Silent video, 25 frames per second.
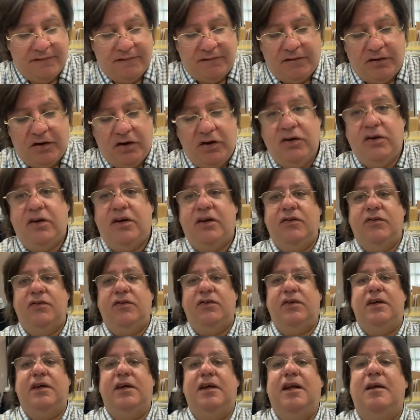where you can
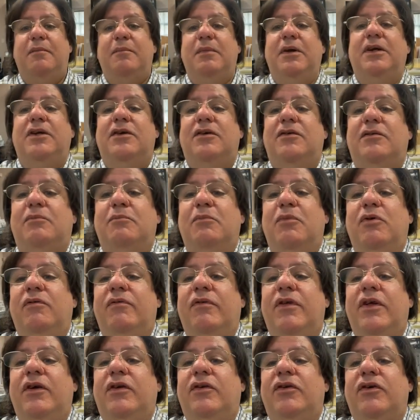see? Let me just
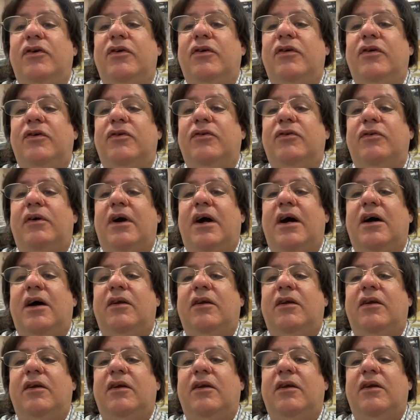move this, turn this
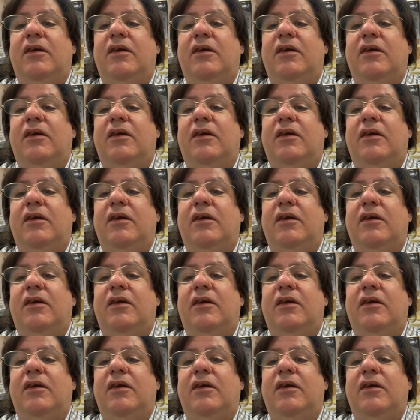around.